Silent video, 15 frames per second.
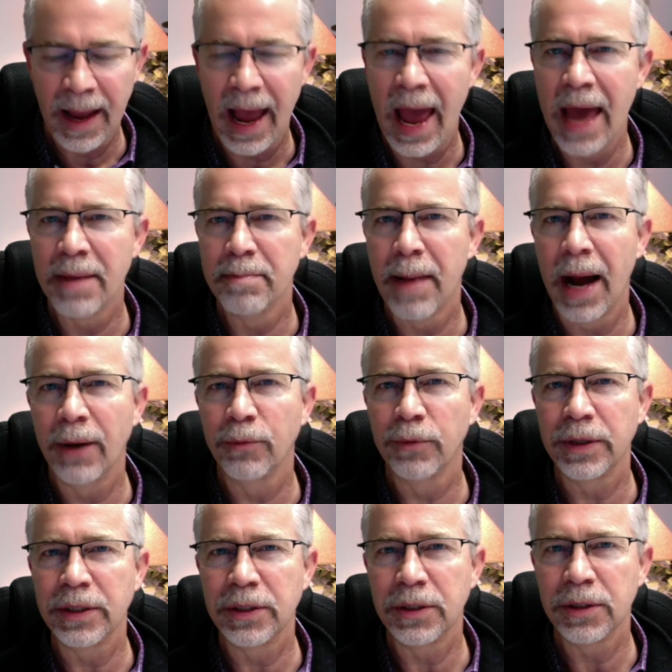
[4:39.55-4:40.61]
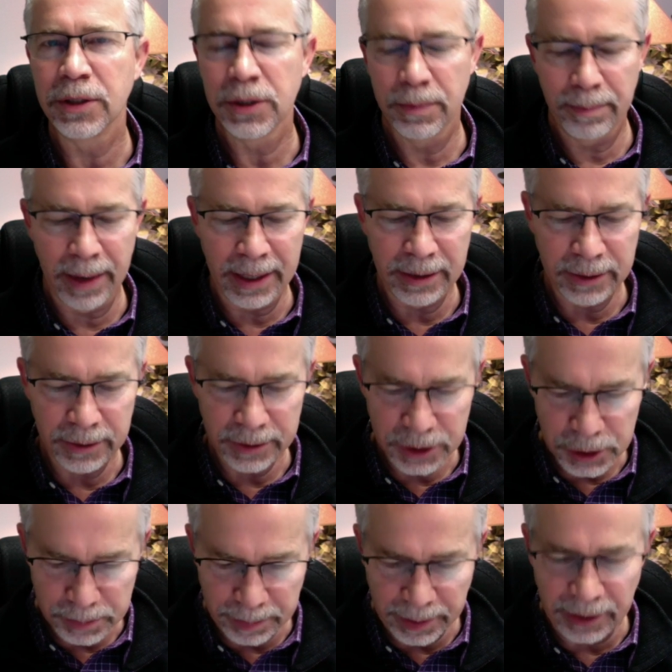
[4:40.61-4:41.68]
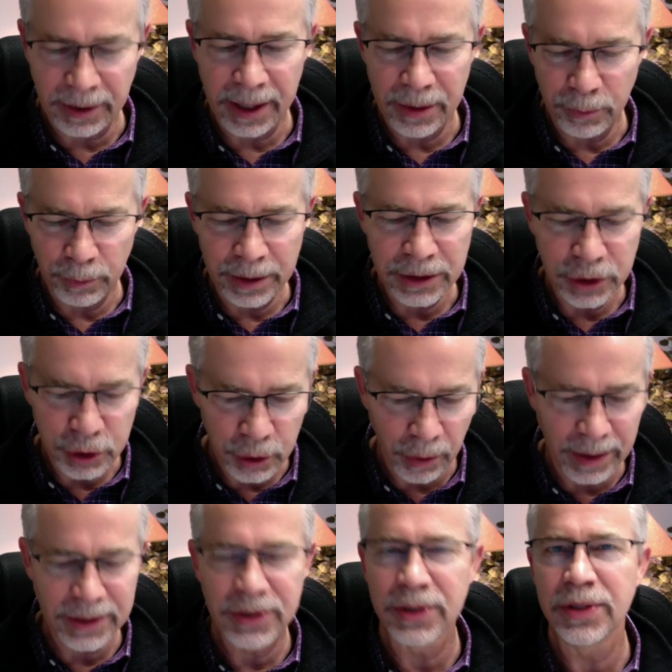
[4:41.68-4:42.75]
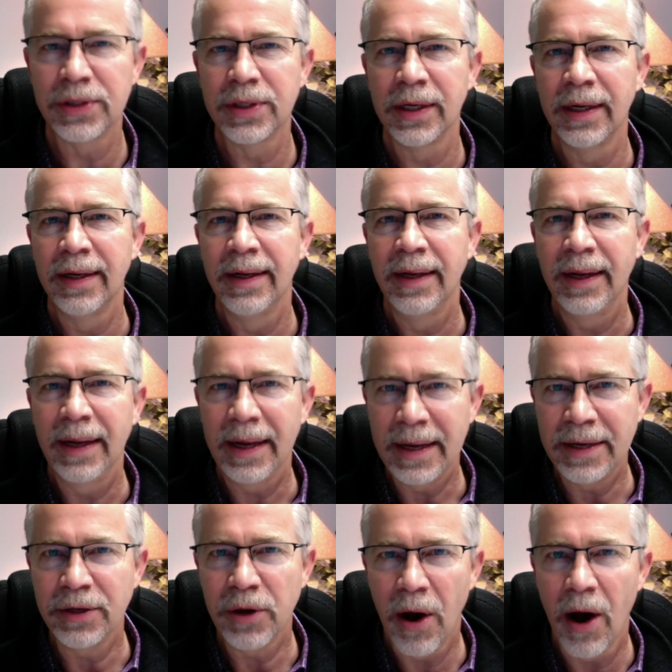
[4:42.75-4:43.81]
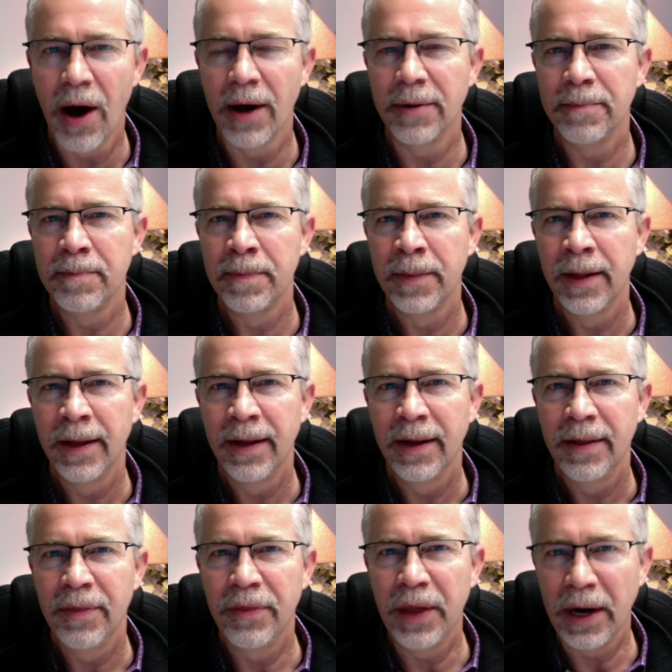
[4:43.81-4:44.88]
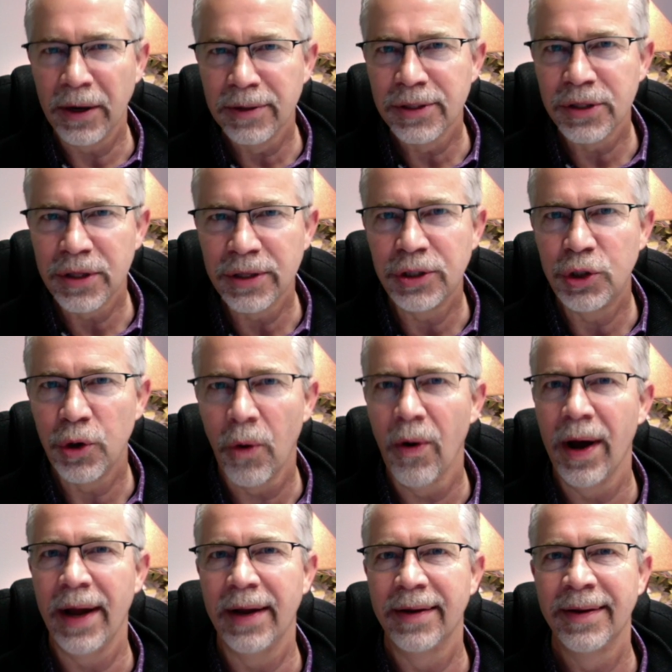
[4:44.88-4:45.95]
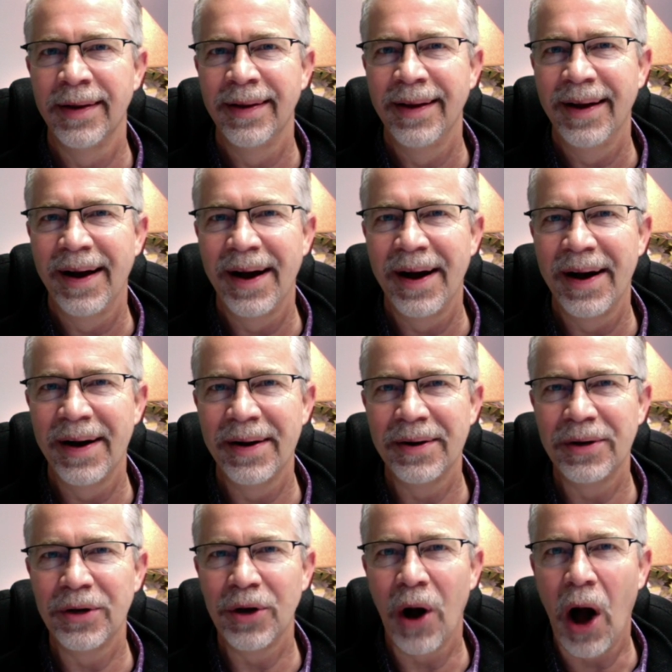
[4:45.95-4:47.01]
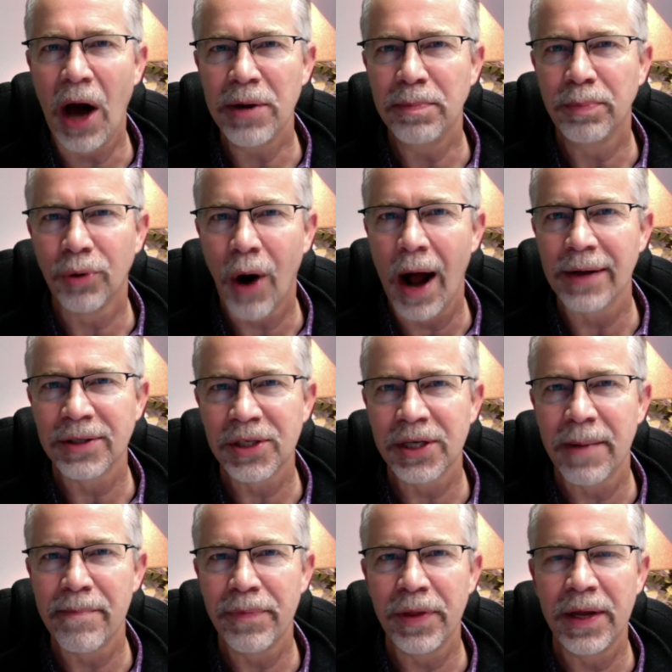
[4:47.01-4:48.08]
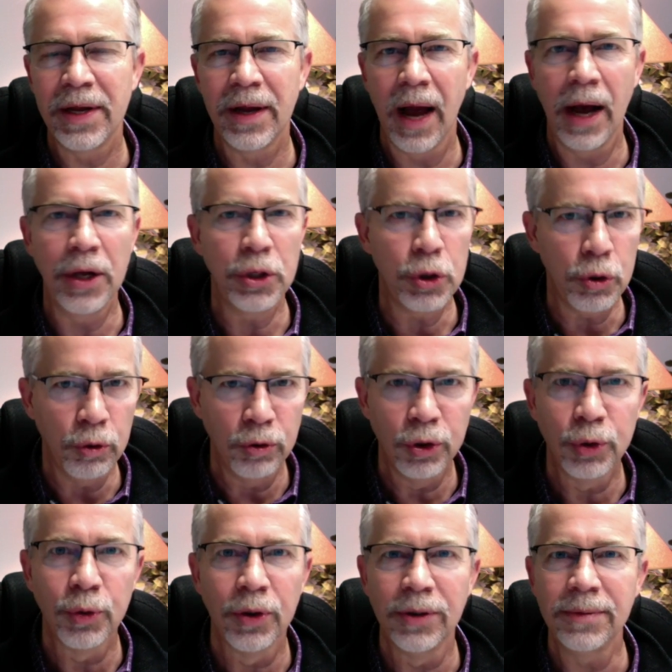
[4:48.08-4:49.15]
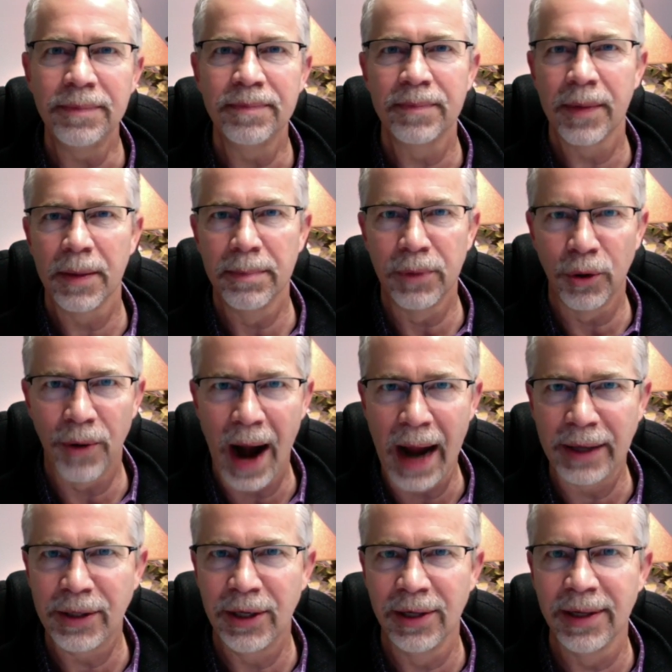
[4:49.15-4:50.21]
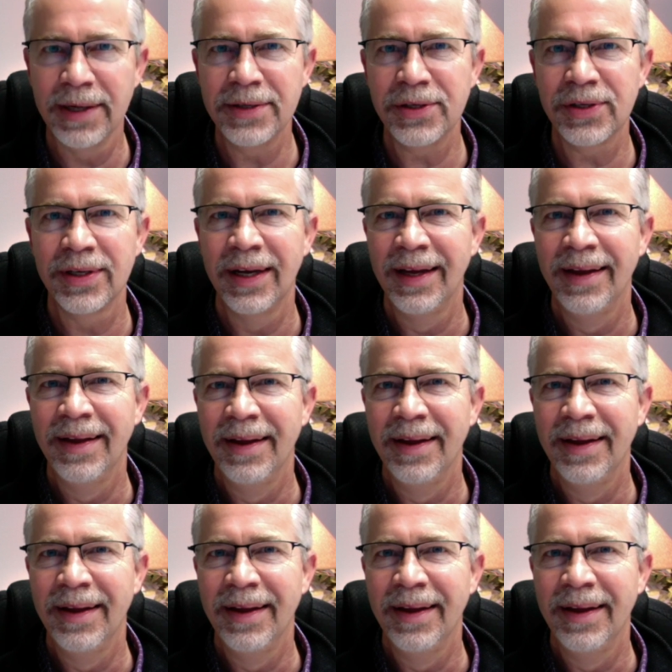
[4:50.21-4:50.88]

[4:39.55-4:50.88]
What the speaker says: and my spirit rejoices in God." There's the joy. God brought something unusual, miraculous,